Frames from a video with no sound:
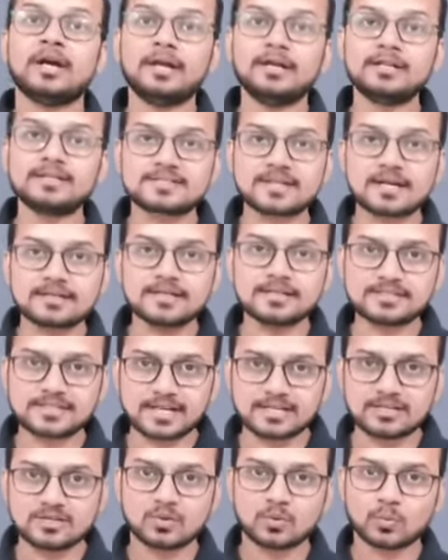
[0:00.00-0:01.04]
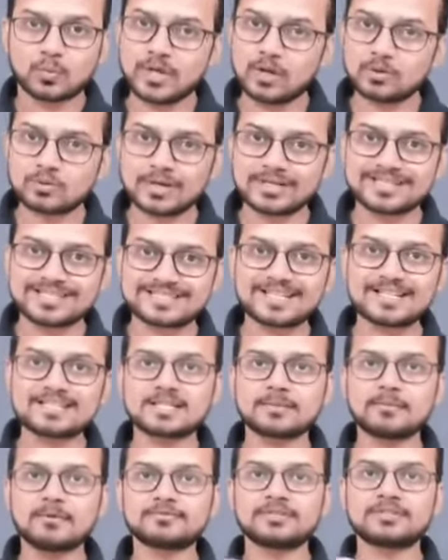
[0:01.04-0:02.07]
In standard 10, we have to
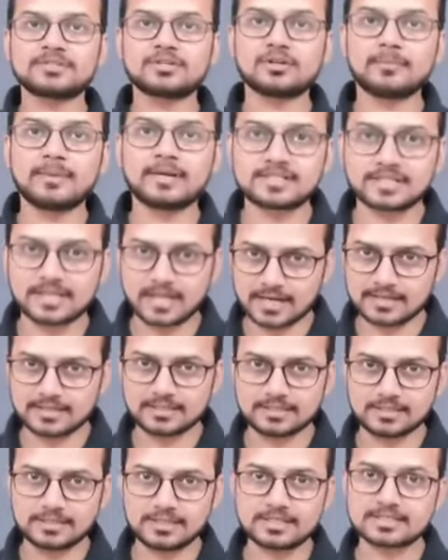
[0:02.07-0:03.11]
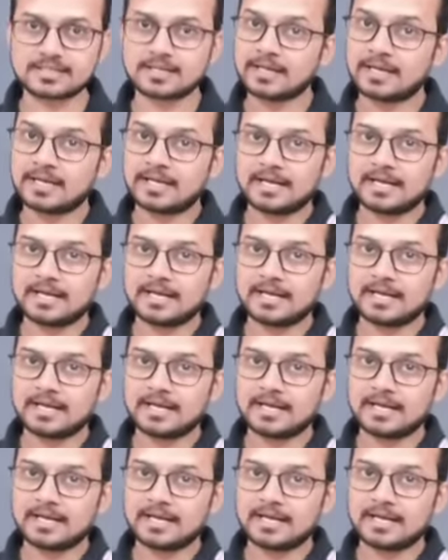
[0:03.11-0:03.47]
understand some of the trigonometric identities.